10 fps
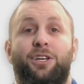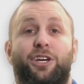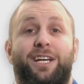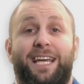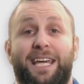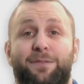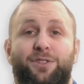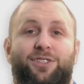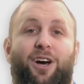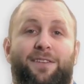You can
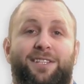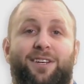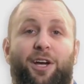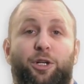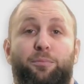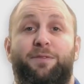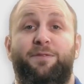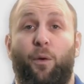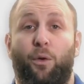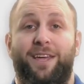even start this cycle
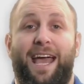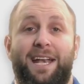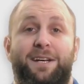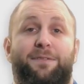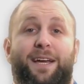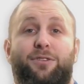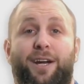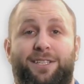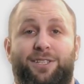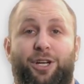before the end of their
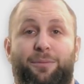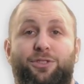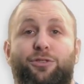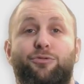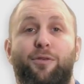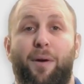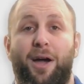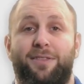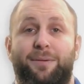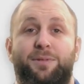credit terms to
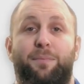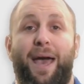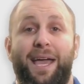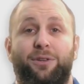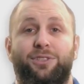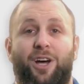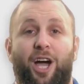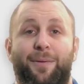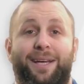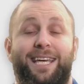remind them to pay on
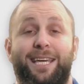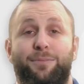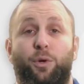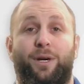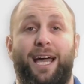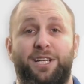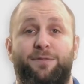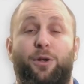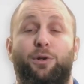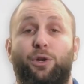time keep your cash
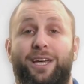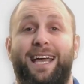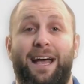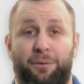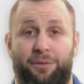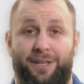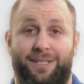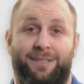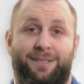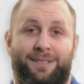flow looking healthy.